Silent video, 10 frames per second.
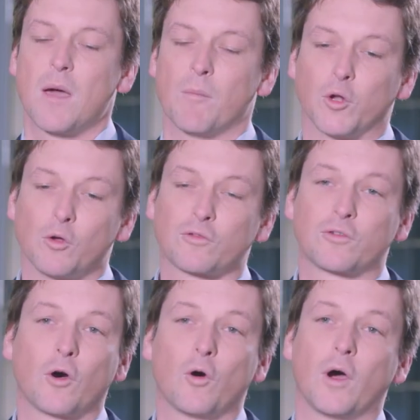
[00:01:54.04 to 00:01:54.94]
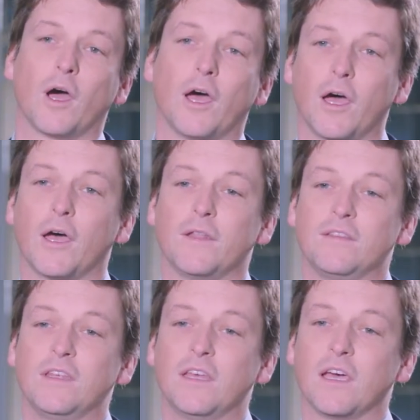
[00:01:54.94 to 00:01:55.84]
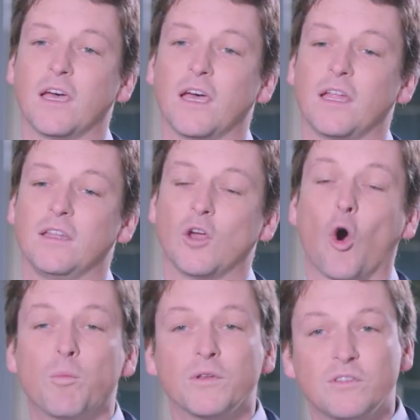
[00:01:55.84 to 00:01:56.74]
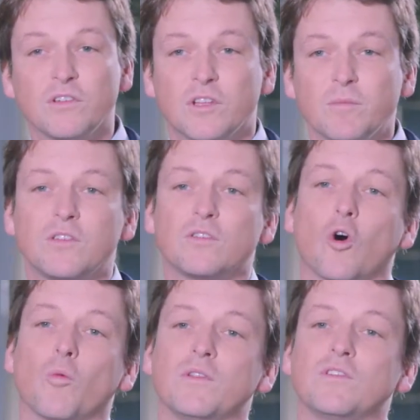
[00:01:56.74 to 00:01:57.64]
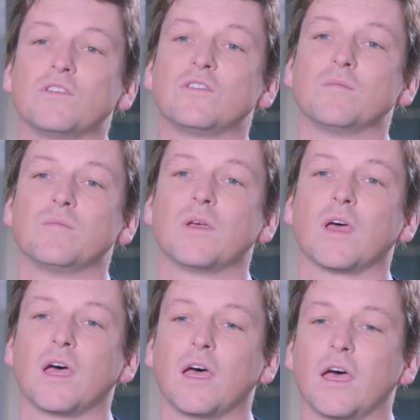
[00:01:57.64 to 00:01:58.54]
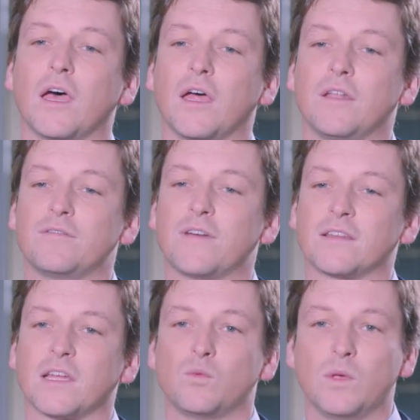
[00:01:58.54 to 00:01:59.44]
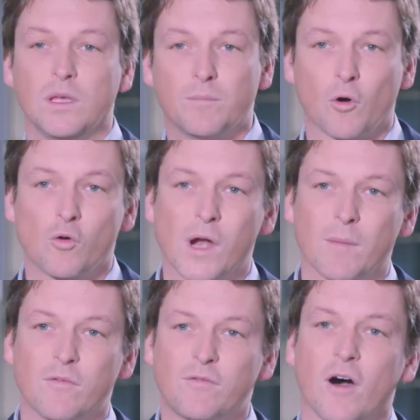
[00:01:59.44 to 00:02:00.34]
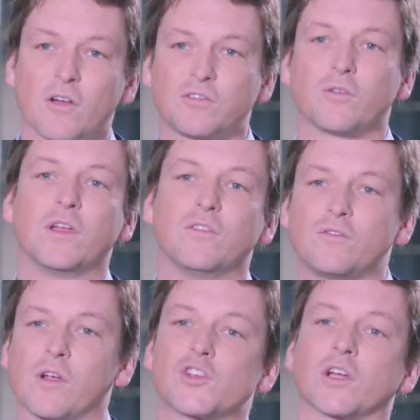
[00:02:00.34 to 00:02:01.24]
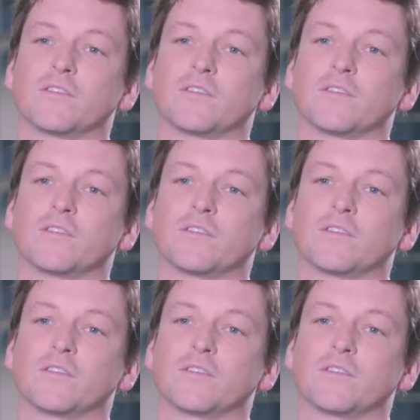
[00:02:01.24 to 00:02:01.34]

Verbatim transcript: But also uh, the, uh, the open system, it's an open system, uh, the fact that we program faster in structured